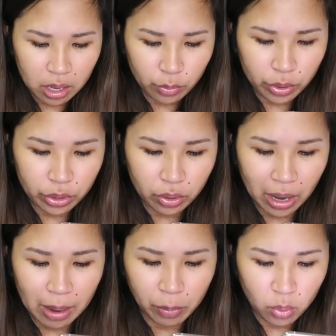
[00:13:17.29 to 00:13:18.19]
with your
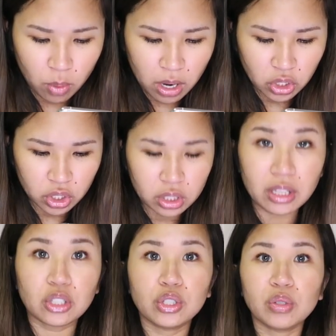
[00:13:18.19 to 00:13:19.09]
Apple Watch
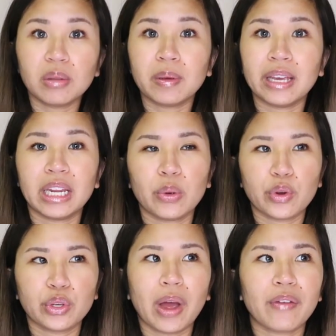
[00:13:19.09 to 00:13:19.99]
that you do in the beginning
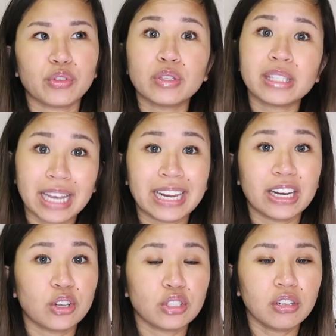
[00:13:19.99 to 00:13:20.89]
where you have to scan
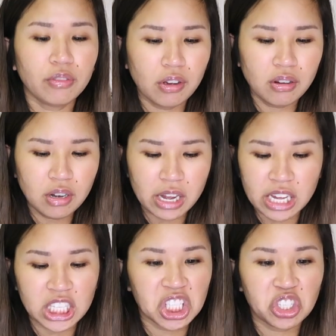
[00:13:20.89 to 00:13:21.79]
it onto your phone.
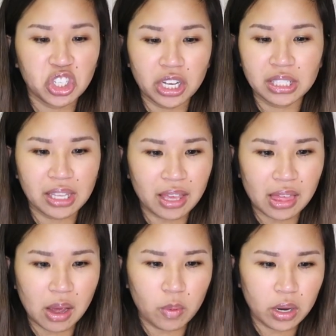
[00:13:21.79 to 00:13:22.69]
It's just like
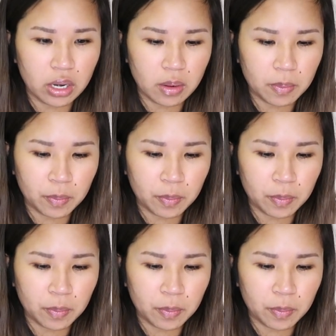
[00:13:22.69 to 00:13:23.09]
that one.